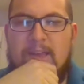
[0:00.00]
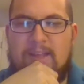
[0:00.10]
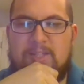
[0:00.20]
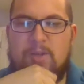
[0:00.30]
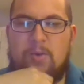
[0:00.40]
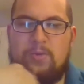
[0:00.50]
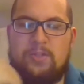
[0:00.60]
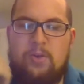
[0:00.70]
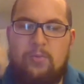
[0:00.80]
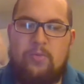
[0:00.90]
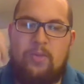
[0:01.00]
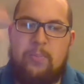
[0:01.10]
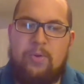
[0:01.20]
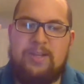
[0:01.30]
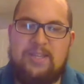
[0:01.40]
And so the
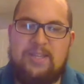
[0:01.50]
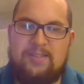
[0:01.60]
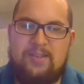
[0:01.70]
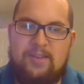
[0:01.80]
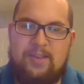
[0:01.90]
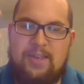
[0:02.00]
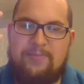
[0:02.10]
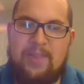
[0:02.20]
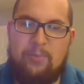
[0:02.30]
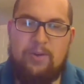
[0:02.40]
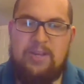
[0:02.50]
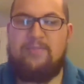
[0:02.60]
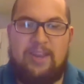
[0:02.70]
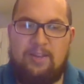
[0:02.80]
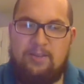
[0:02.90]
point is, if they were
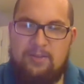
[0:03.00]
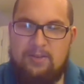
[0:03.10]
evening,